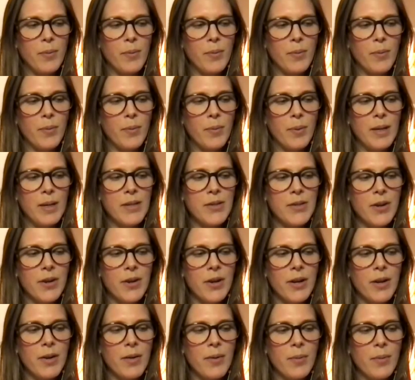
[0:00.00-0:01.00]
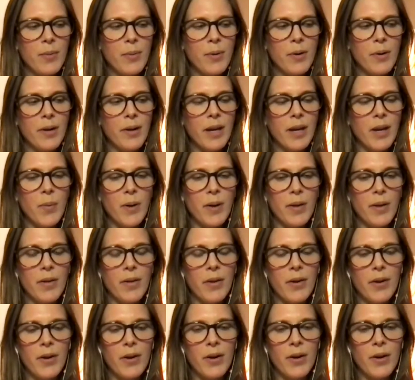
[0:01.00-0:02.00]
we started working with
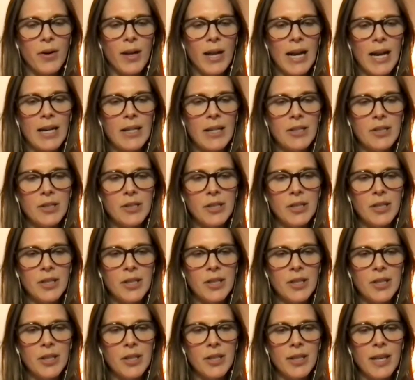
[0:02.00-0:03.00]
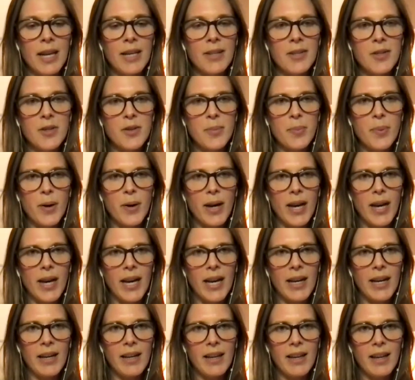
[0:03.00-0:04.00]
her last
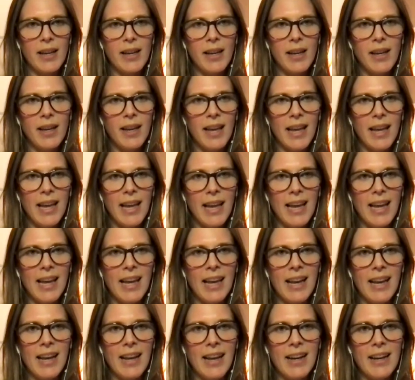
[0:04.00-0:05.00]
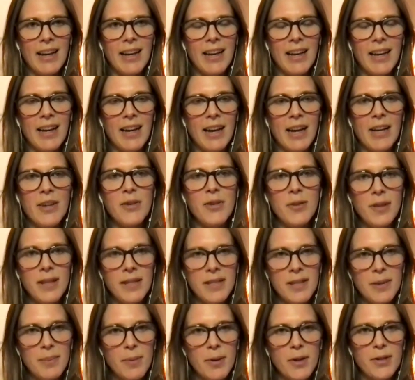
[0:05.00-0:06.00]
spring. And I do
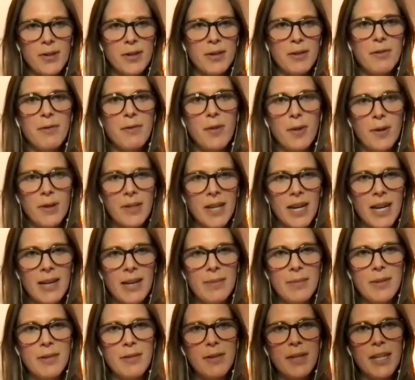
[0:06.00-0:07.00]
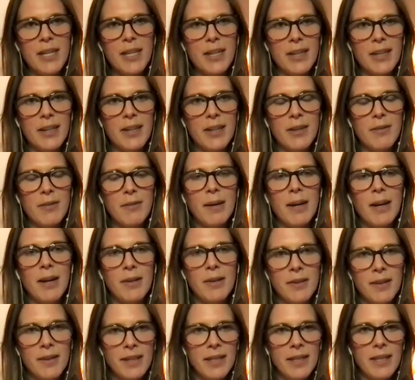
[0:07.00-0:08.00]
these immersions 4 times a year
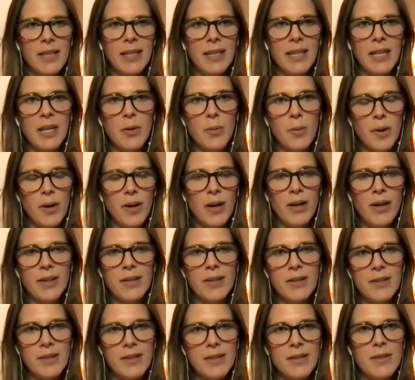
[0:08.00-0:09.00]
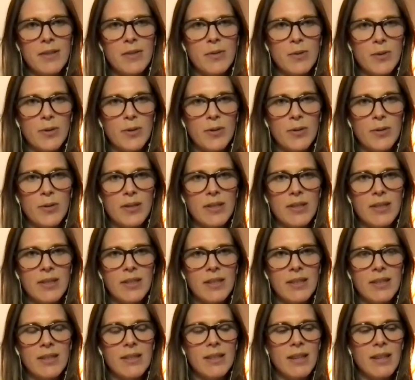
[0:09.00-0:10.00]
around the equinoxes and
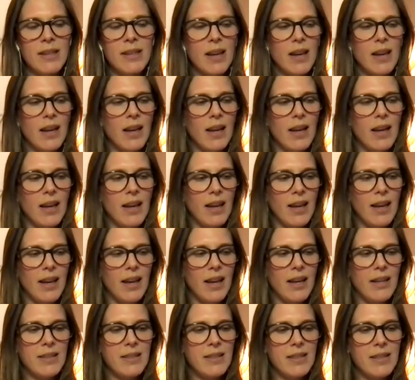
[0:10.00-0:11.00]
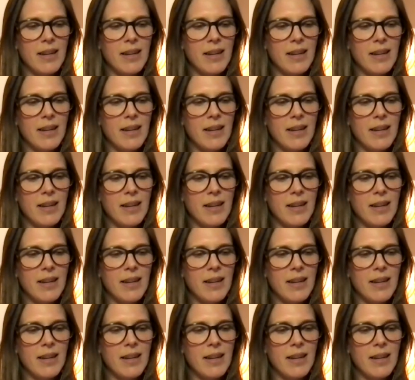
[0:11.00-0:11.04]
solstices. And